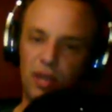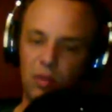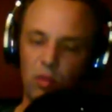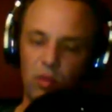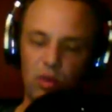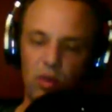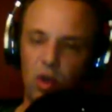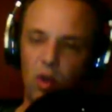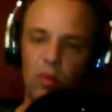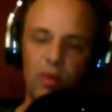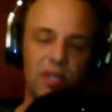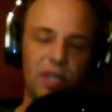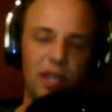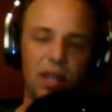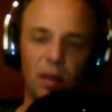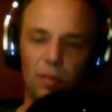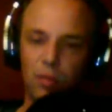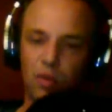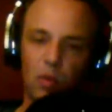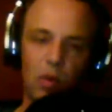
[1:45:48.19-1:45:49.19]
and we're always
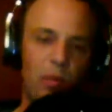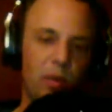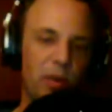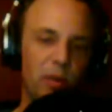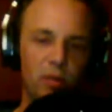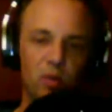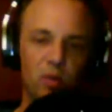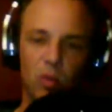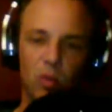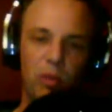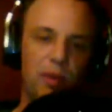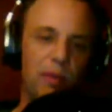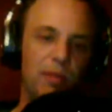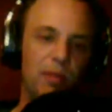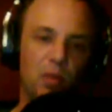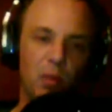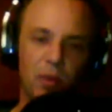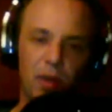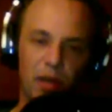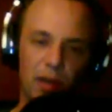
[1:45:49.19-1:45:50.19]
saying absorb it, absorb it,
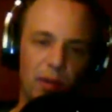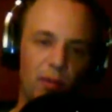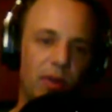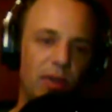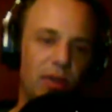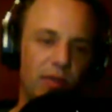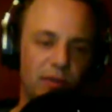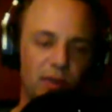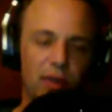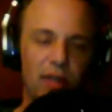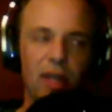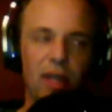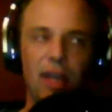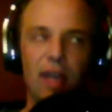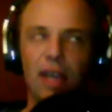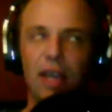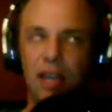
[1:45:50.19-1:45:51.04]
absorb it, get rid of it,